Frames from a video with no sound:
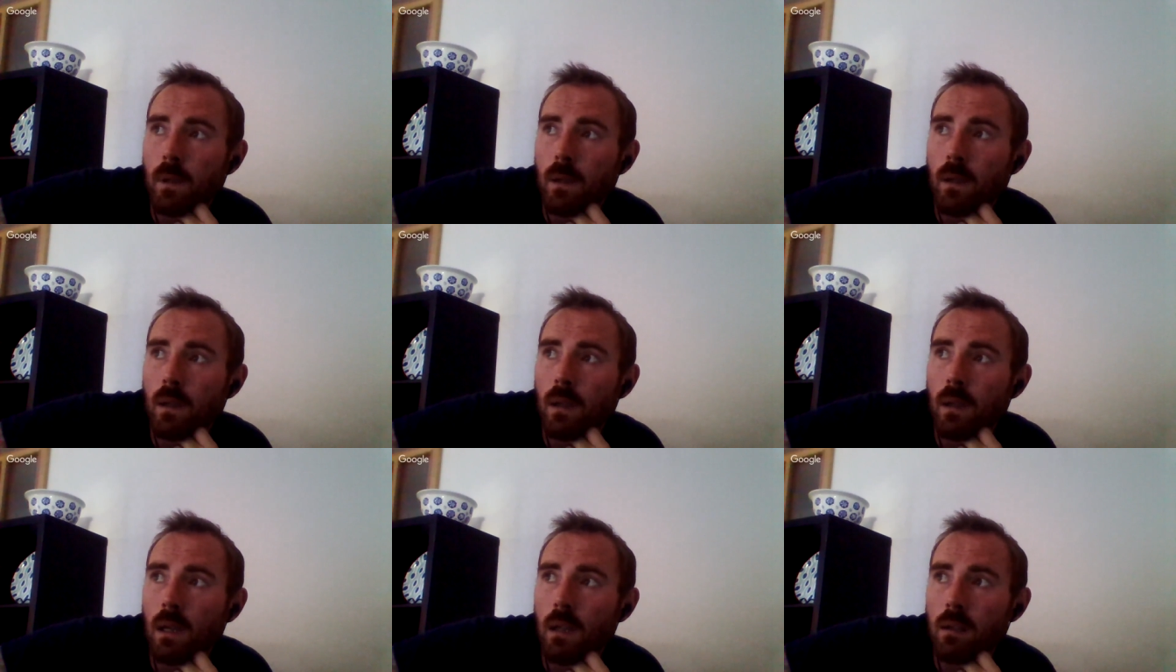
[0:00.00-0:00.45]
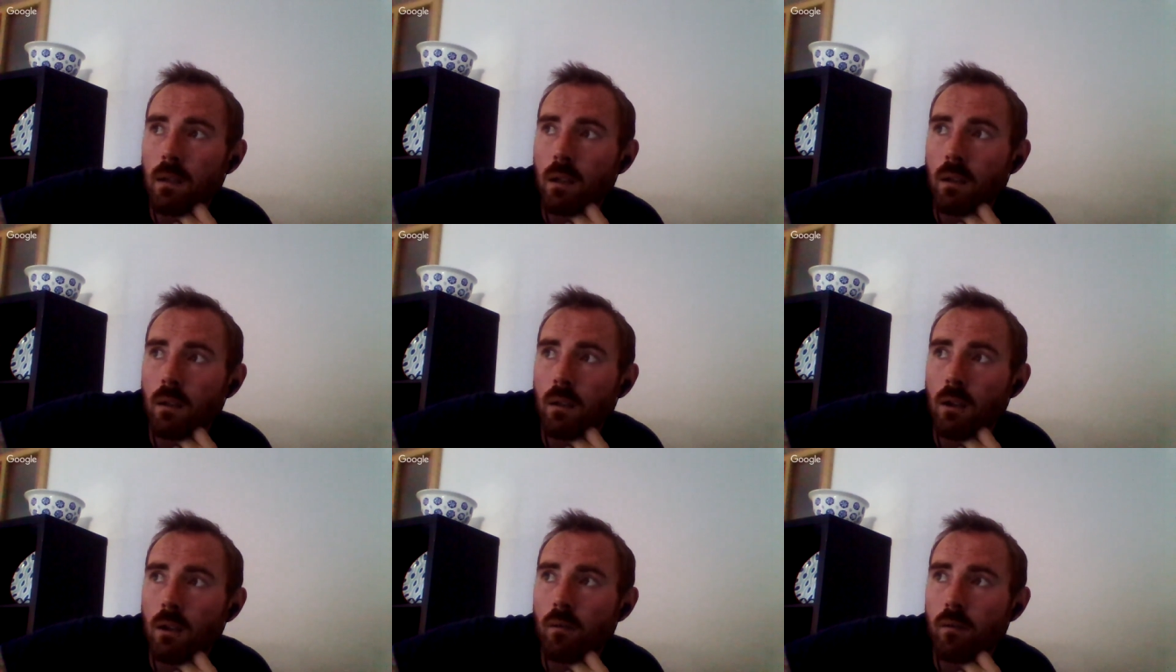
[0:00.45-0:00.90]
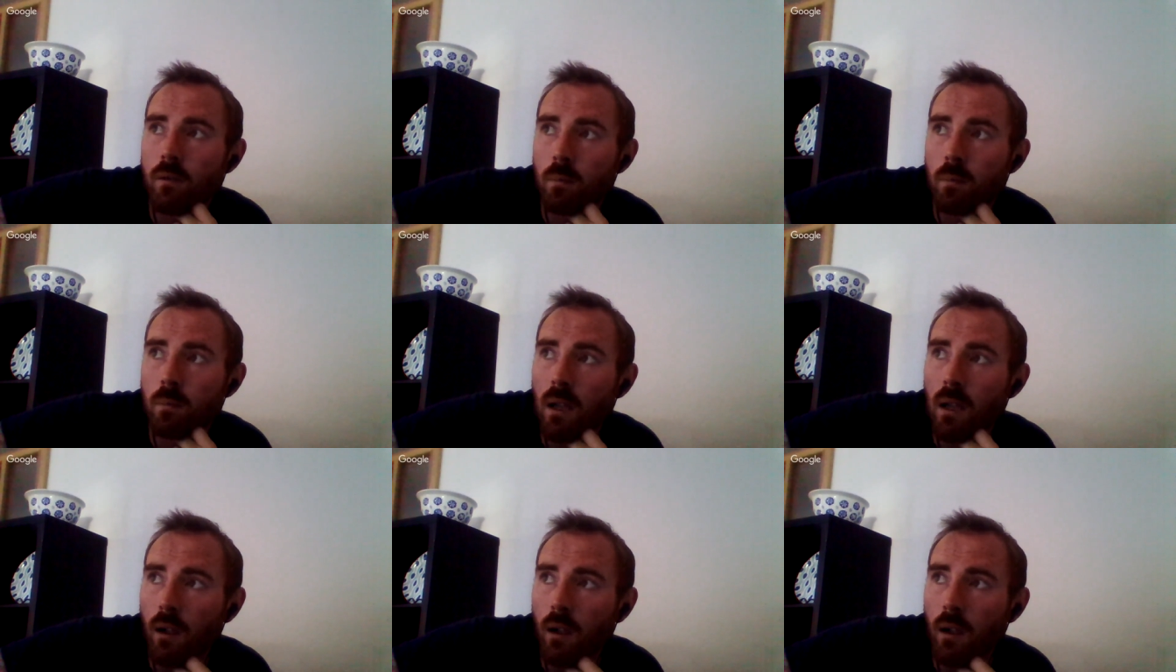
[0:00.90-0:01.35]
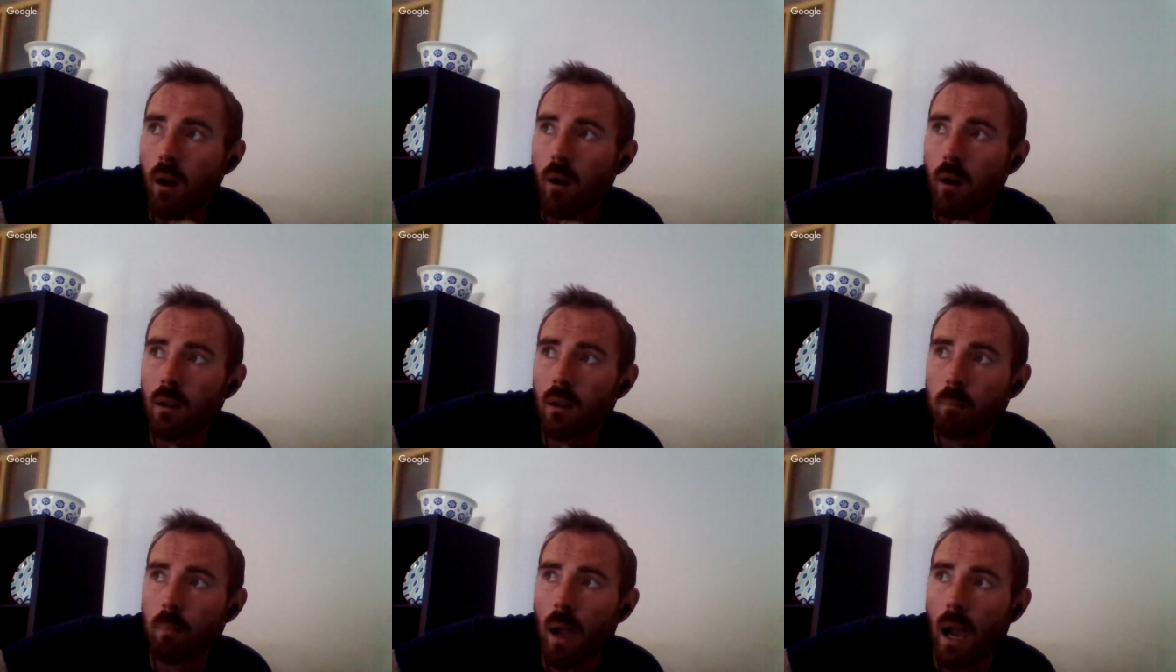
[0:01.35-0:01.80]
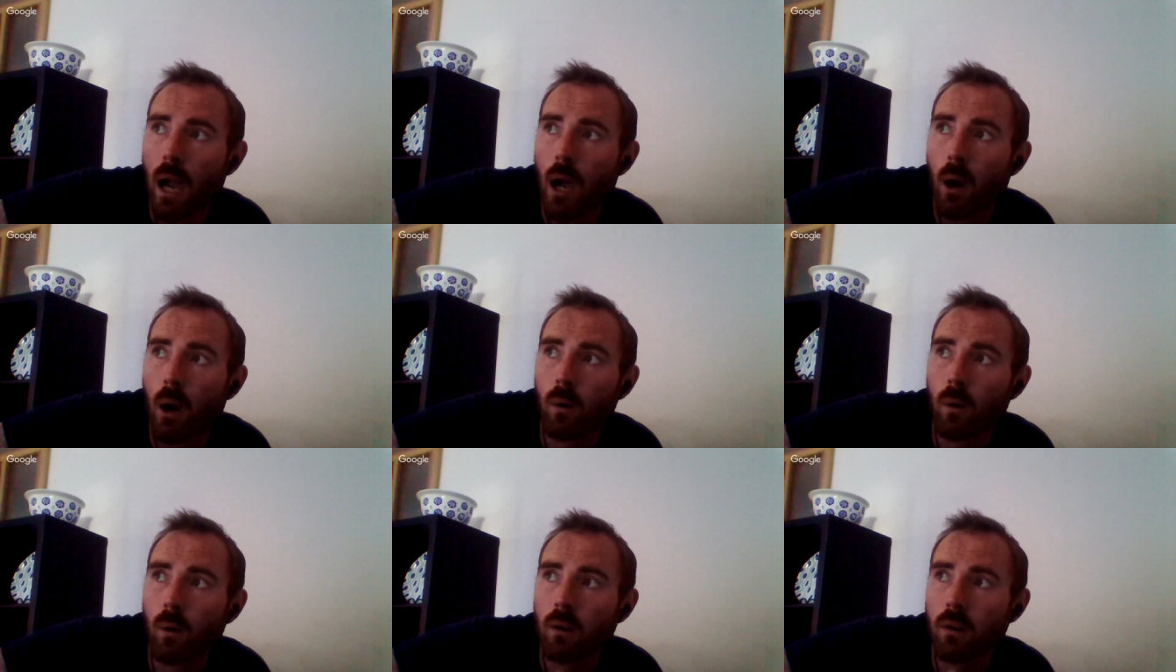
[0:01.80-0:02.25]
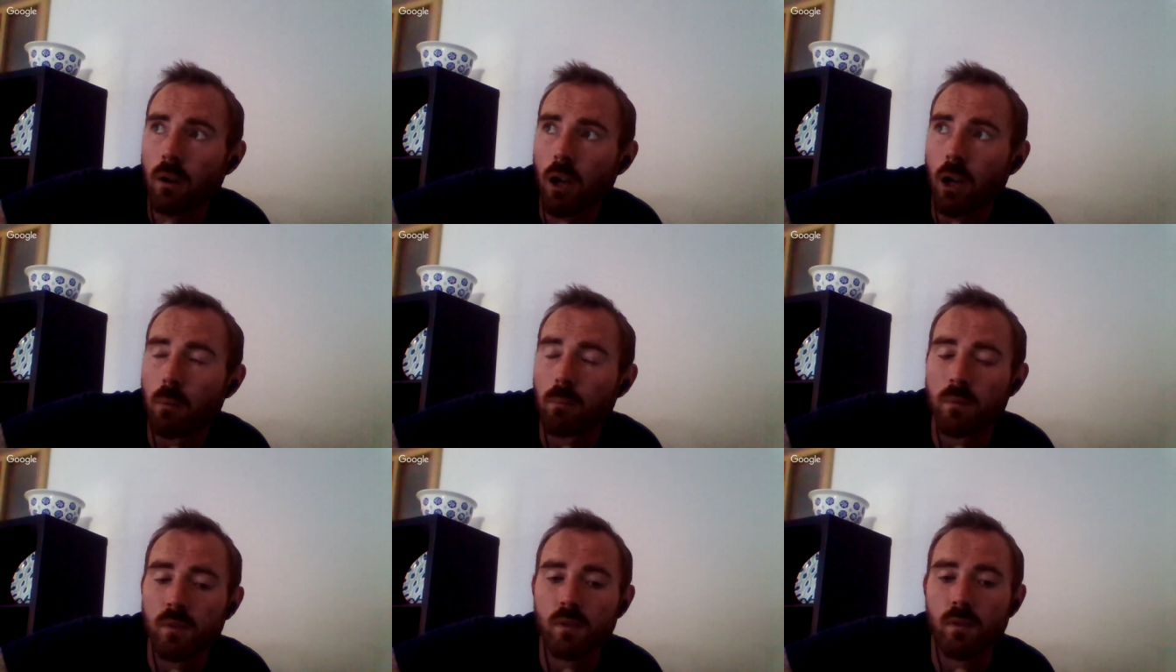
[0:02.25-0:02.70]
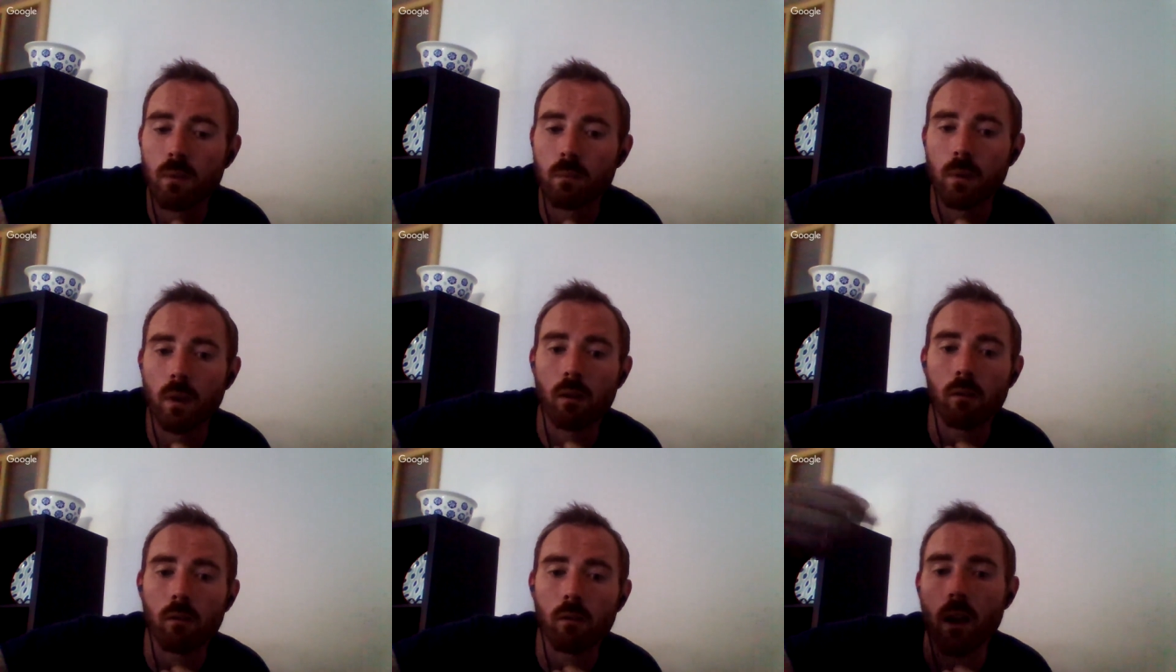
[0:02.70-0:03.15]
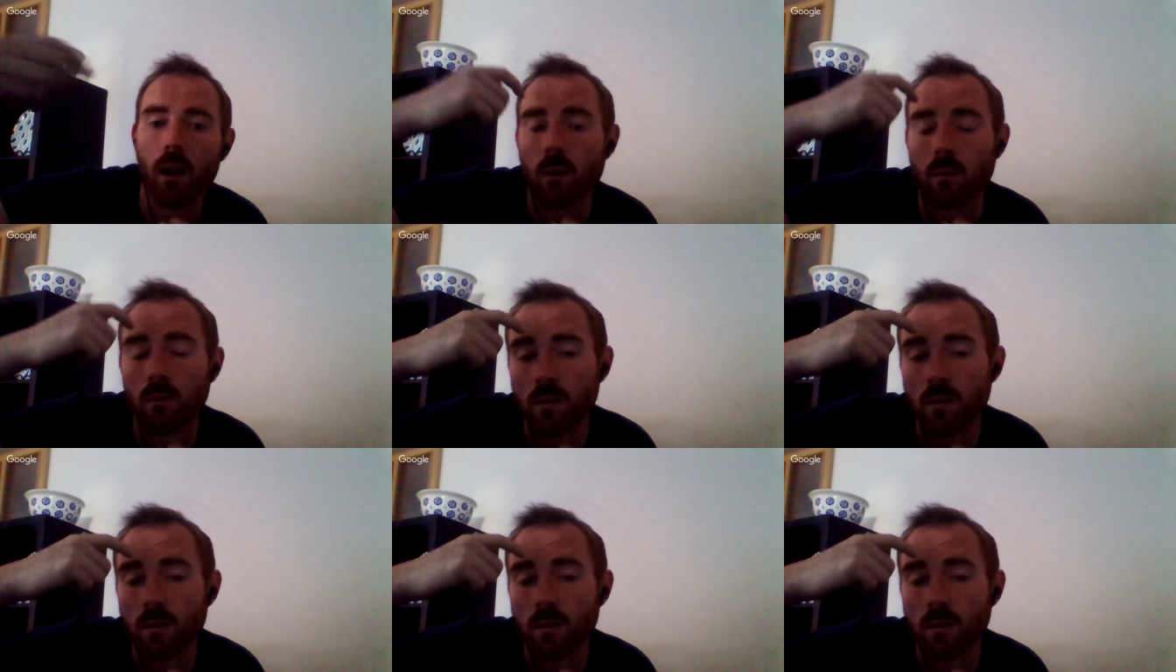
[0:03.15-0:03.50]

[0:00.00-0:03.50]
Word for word: and then going from that like all the power comes from the ground